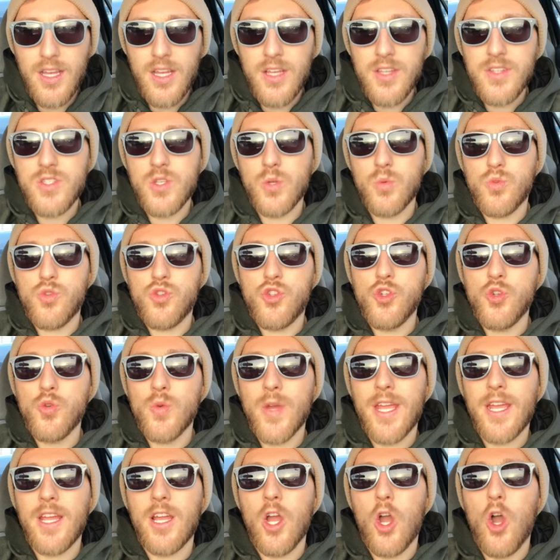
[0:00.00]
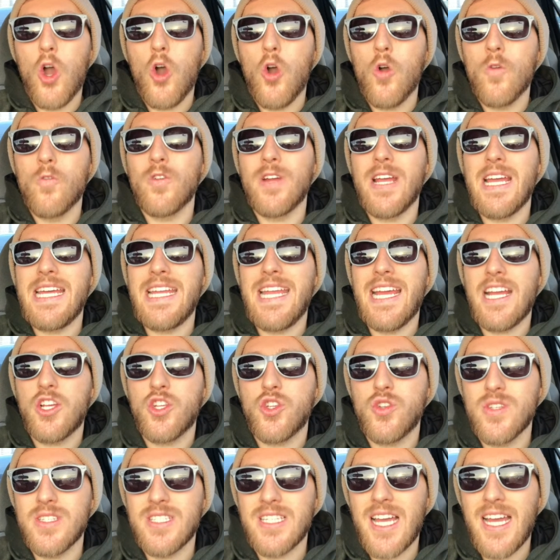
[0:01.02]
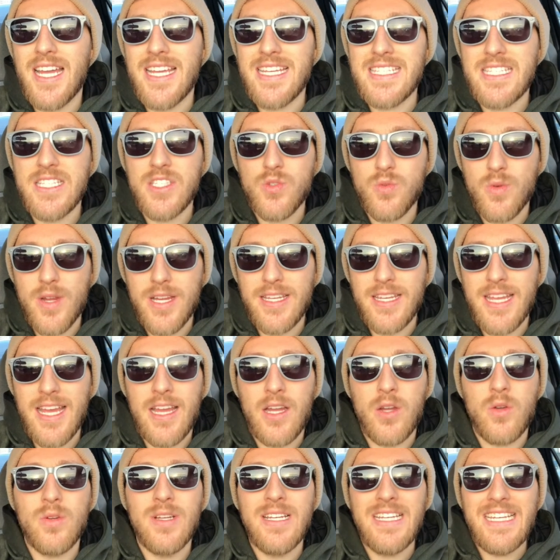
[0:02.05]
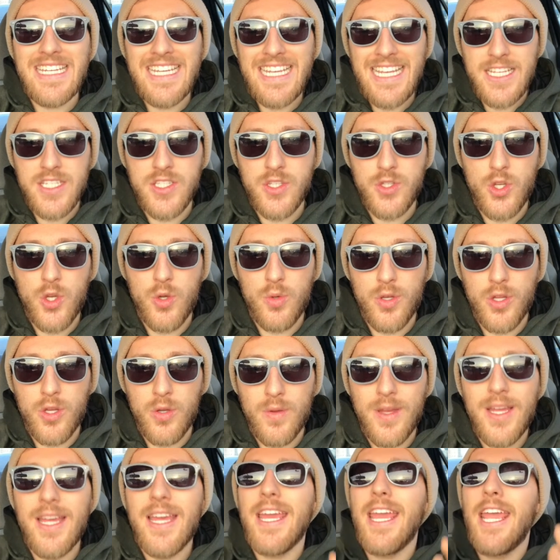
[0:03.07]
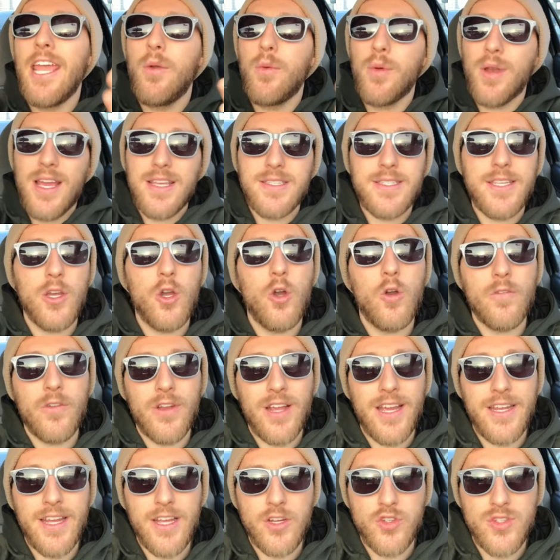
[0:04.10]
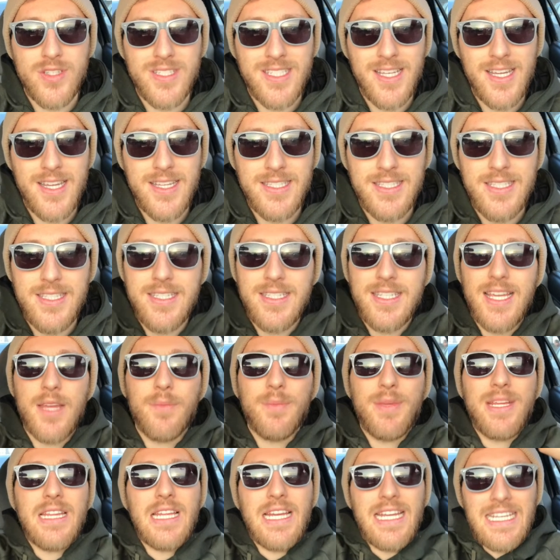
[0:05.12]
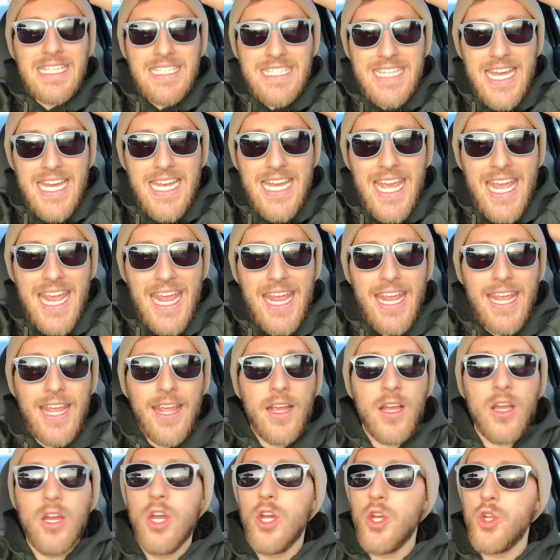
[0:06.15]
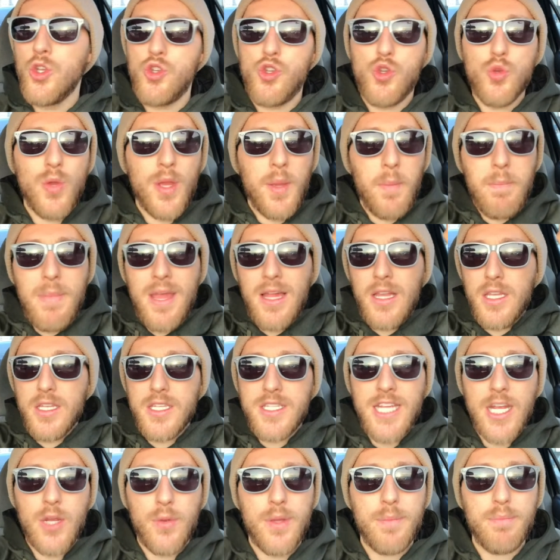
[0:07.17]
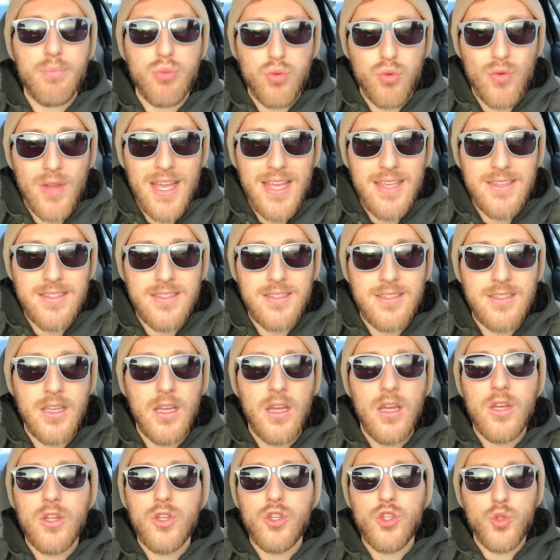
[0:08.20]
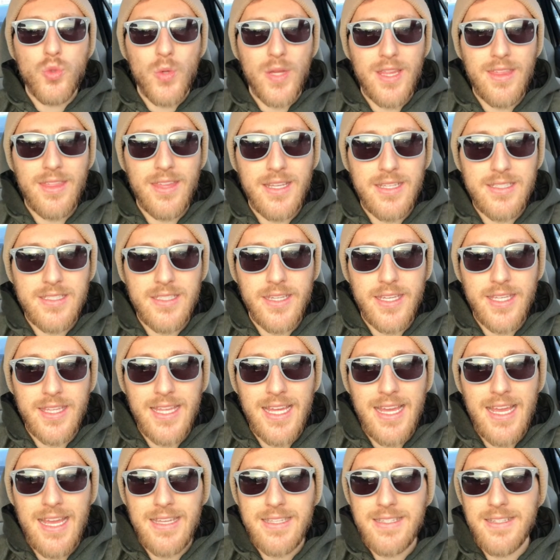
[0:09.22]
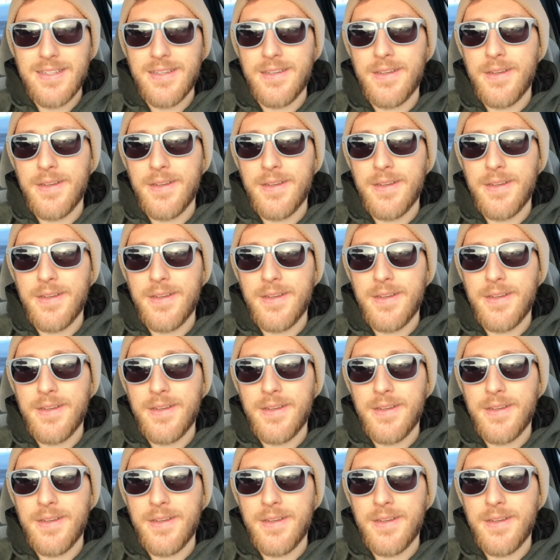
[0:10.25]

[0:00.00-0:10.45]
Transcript: So doing overhead exercises right now is a no-no. And when I say overhead exercises, I mean like dead hang, doing military press, doing things like that.